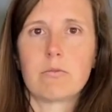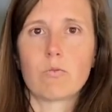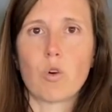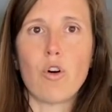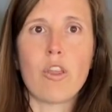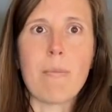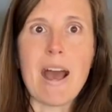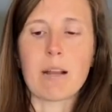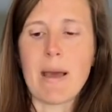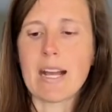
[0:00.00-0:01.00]
roll the
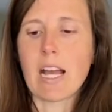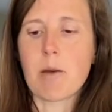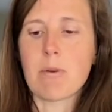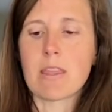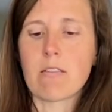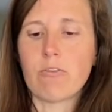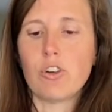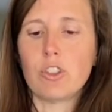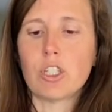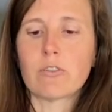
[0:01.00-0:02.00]
bag back up and then
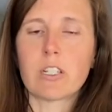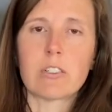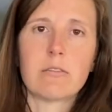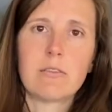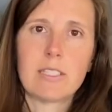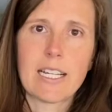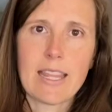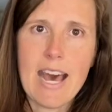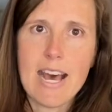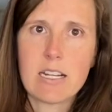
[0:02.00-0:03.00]
fold over like
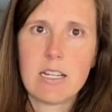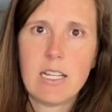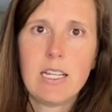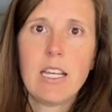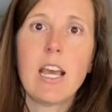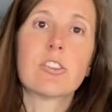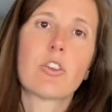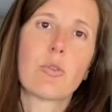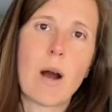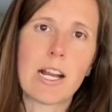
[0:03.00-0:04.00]
that. And so
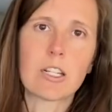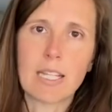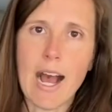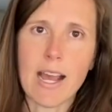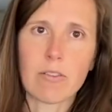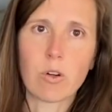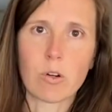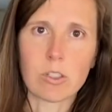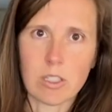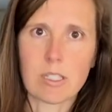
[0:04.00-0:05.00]
the wire tie, of
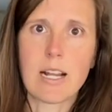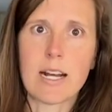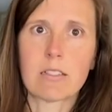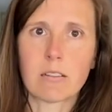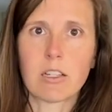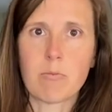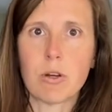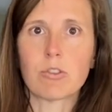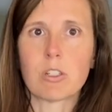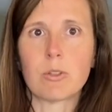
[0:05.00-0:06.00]
course, is not
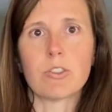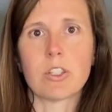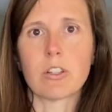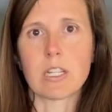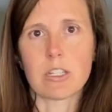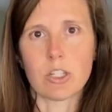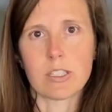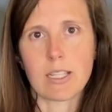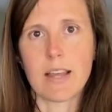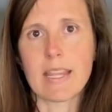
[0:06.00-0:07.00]
compostable, so you need to
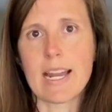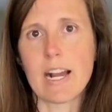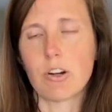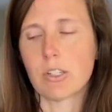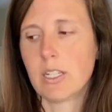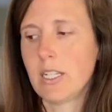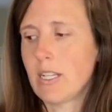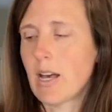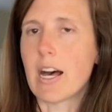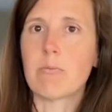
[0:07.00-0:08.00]
just cut that out
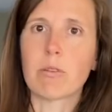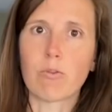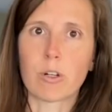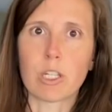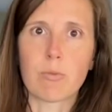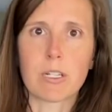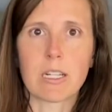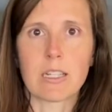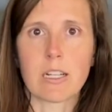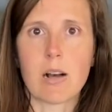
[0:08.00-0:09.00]
uh, before you put it in
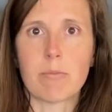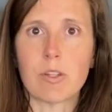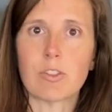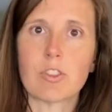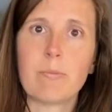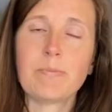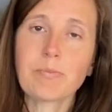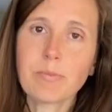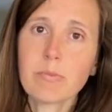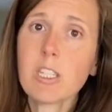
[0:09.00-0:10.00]
the compost.
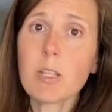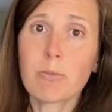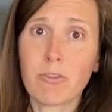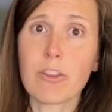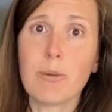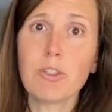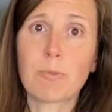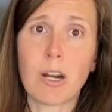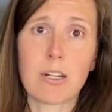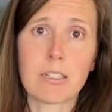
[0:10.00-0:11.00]
But for the most
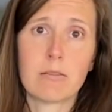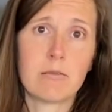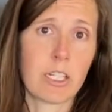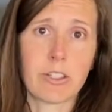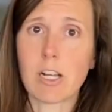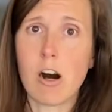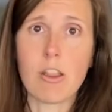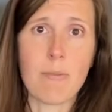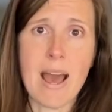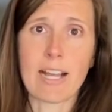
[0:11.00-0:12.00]
part, nearly all
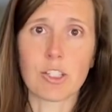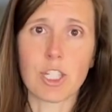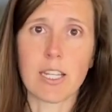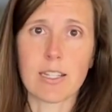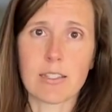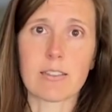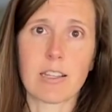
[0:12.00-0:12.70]
the packaging is